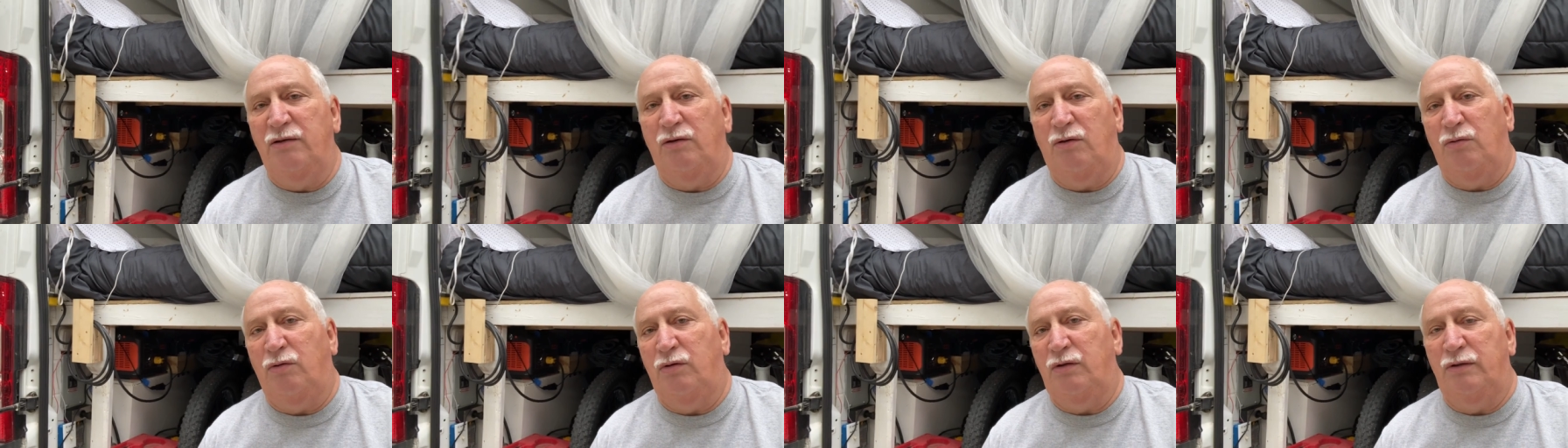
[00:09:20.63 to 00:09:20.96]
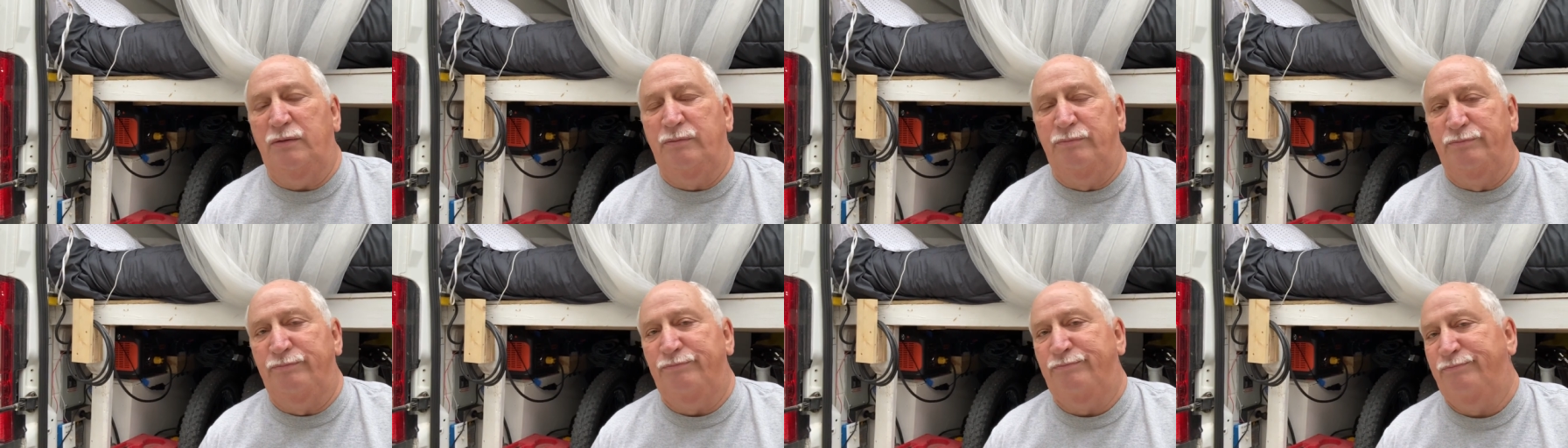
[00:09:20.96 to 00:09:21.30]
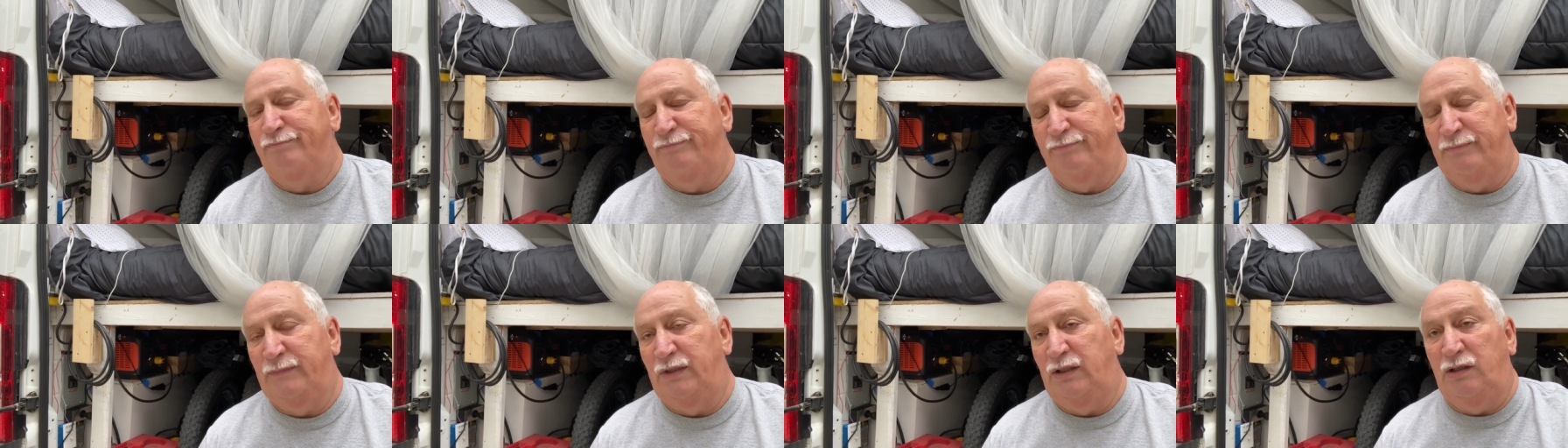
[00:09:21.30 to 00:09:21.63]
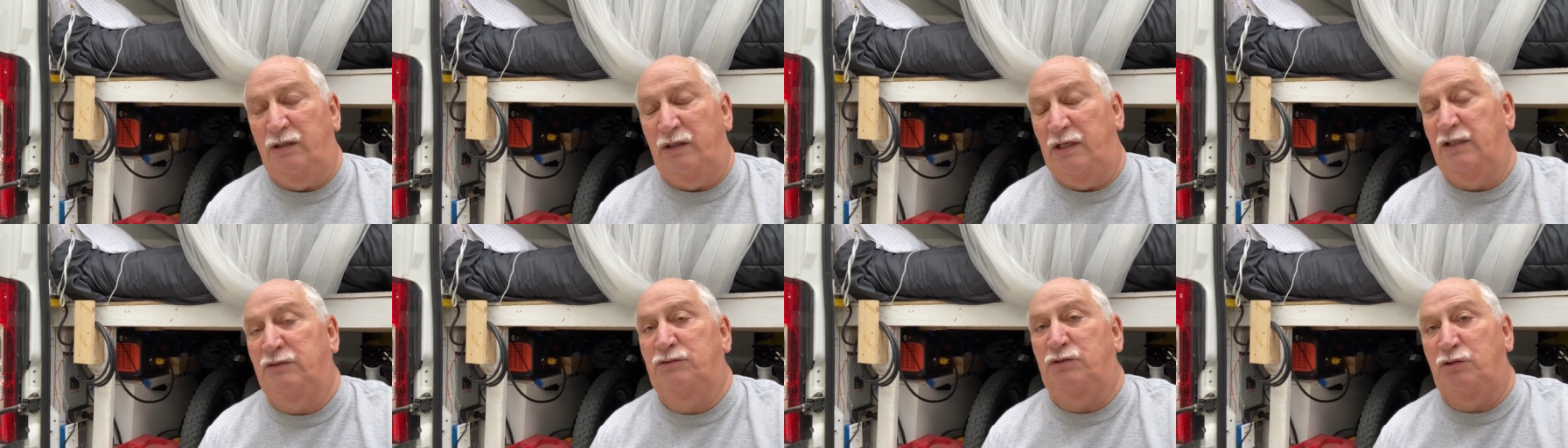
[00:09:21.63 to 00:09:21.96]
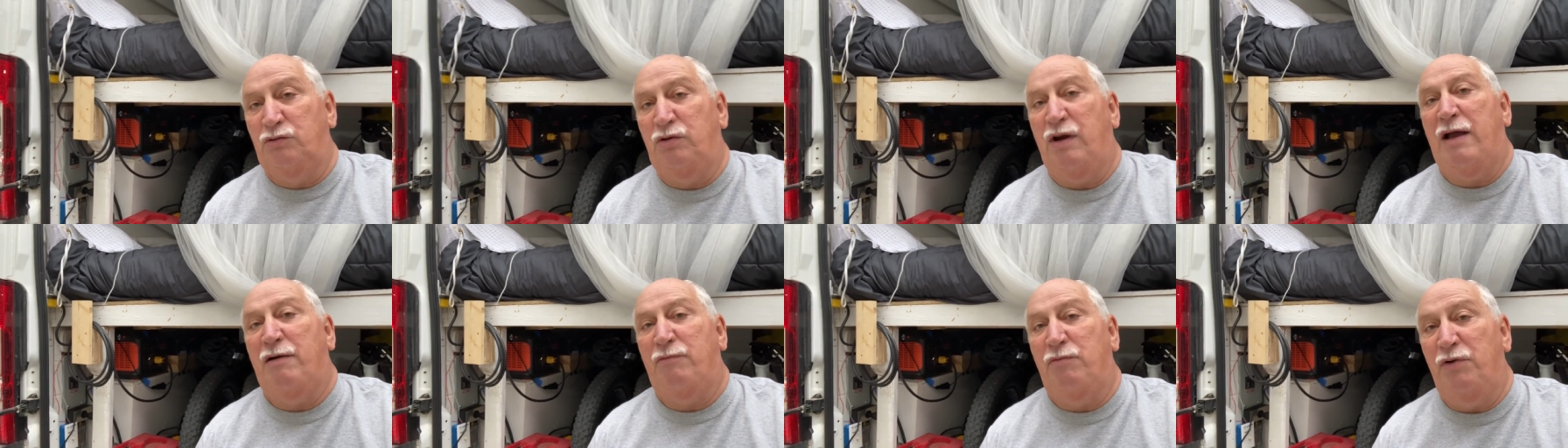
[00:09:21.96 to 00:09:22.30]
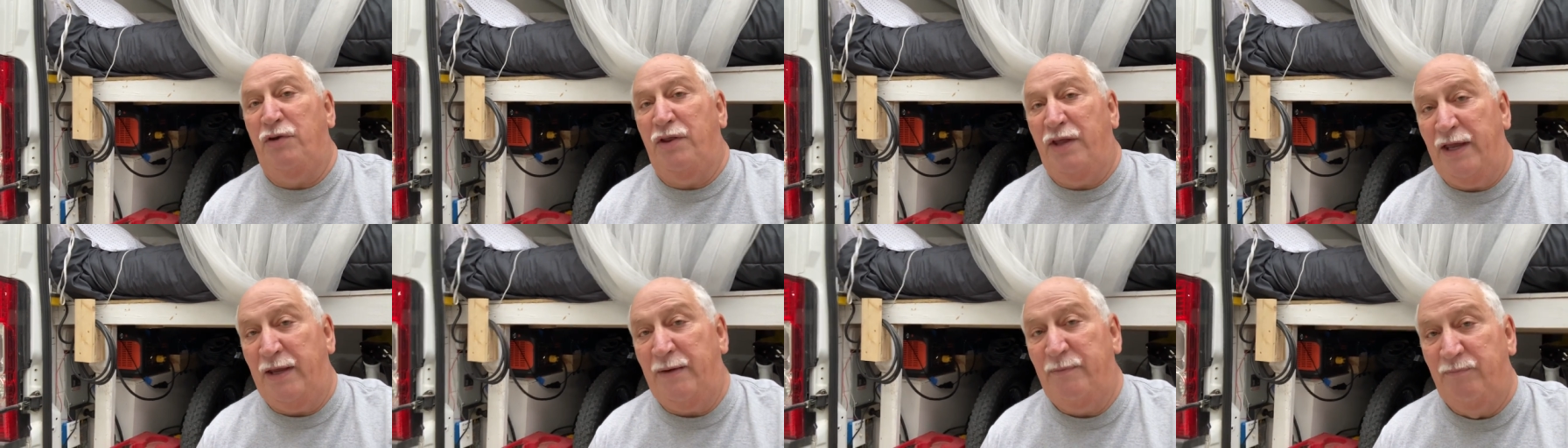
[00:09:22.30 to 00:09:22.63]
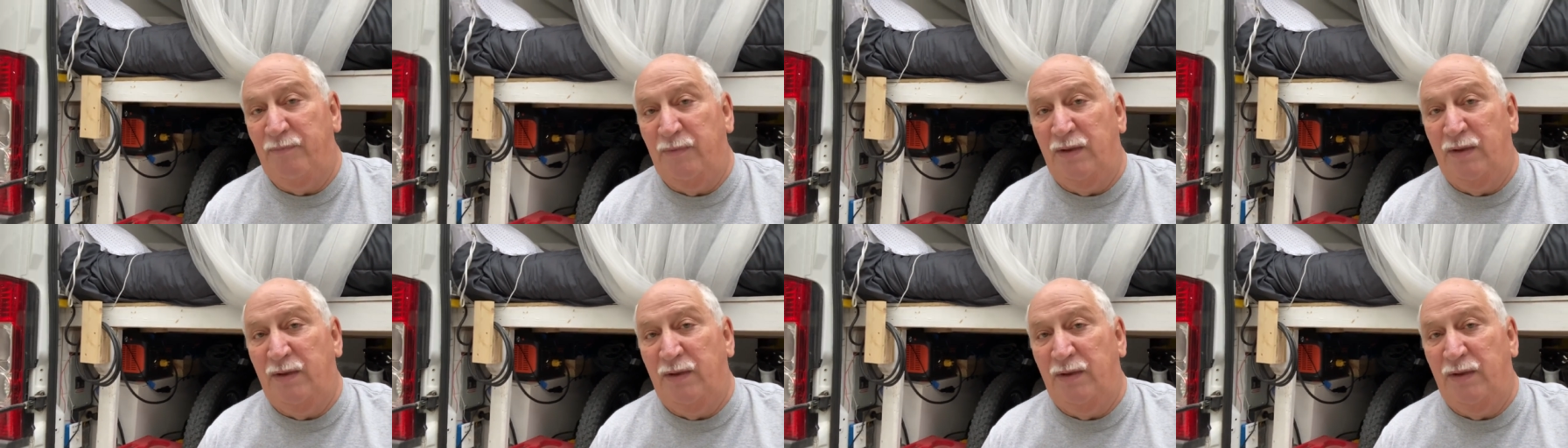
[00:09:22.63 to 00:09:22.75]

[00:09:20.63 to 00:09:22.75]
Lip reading: or it's a travel day.